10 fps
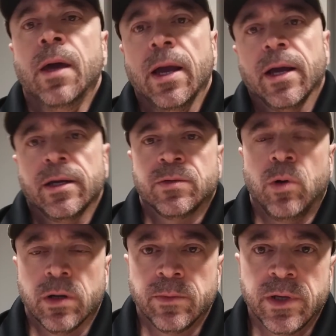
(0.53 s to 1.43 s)
Hey guys,
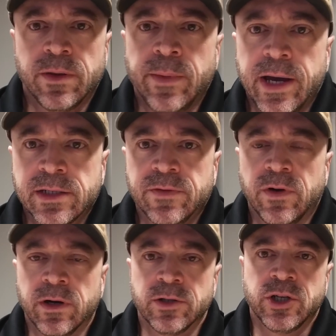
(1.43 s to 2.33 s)
welcome to the Massive
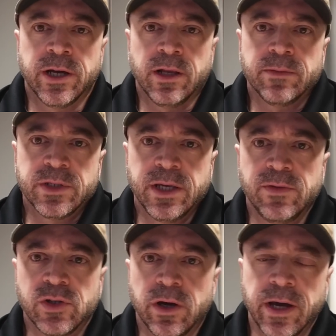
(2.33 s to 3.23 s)
Iron Channel. I'm
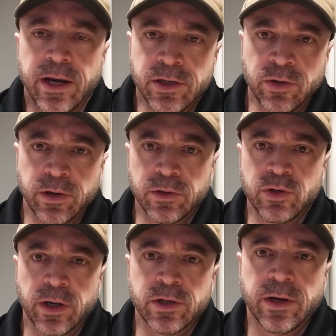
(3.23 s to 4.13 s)
Steve Shaw, editorial
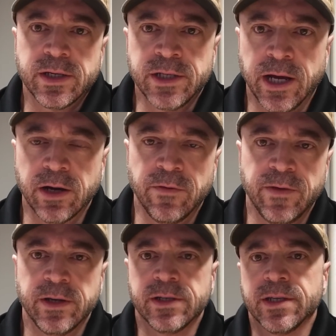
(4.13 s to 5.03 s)
director at
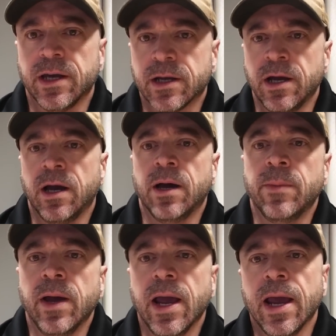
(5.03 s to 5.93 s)

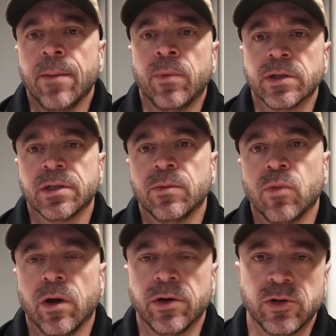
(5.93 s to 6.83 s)
tigerfitness.com and Muscle and
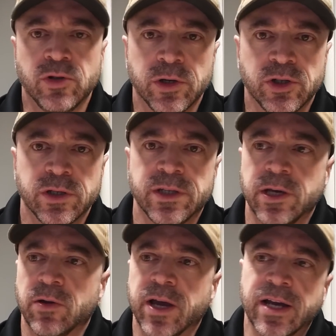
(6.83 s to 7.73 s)
Brawn Nutrition
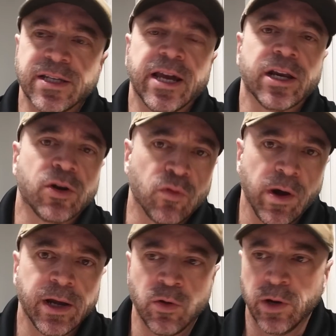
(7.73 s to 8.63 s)
CEO. Guys, I got a
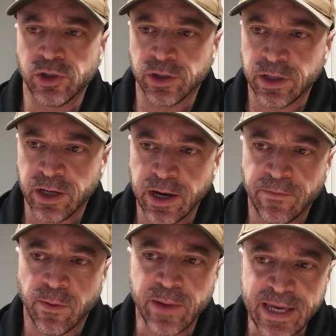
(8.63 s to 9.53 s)
great question today
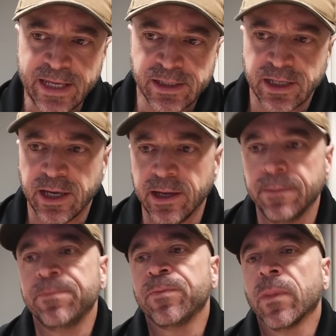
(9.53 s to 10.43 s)
from Easy.